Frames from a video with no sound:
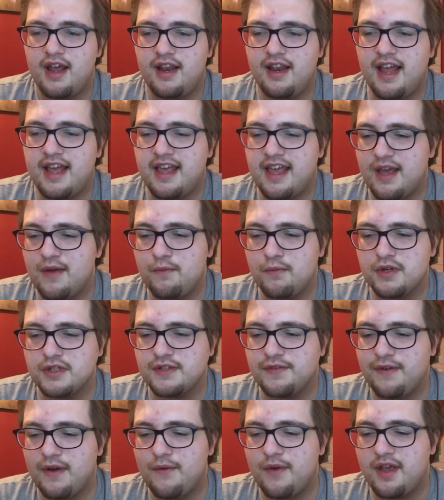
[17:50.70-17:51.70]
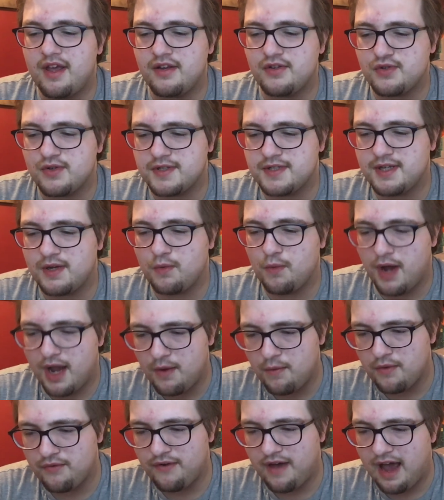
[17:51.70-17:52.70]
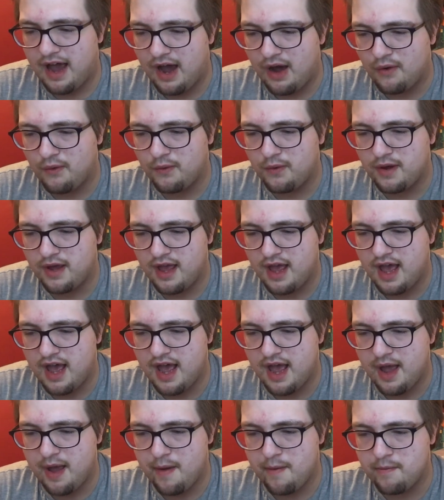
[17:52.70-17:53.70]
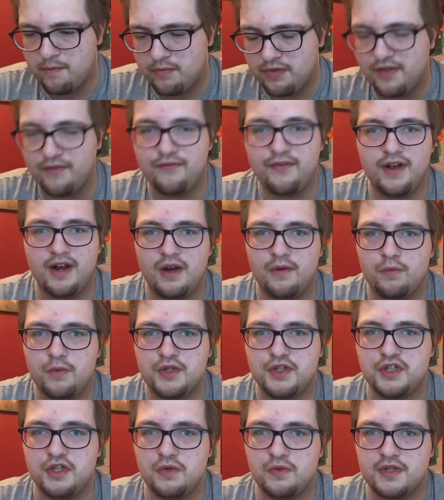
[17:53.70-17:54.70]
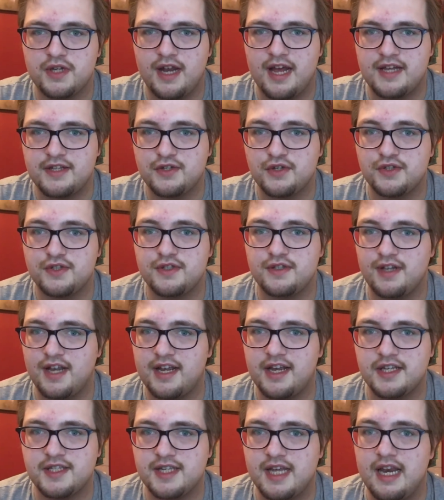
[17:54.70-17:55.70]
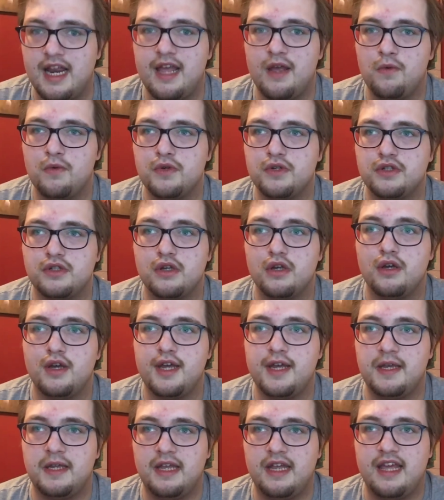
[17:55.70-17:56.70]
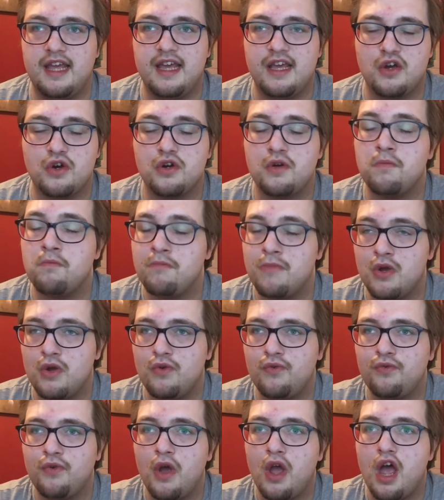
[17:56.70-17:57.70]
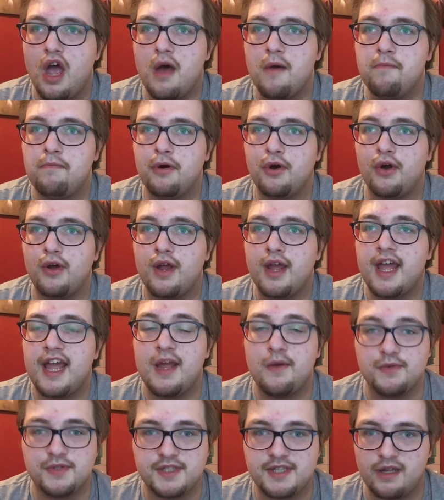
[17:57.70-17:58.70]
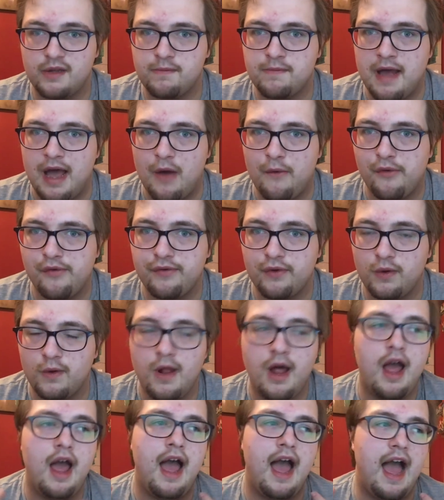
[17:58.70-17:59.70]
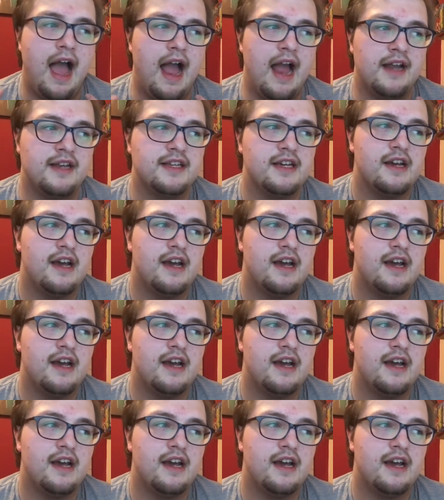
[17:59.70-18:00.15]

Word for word: like, it was a very interesting way with how um the villain was utilized, because like I said, he was he, he couldn't move, but he was still powerful. And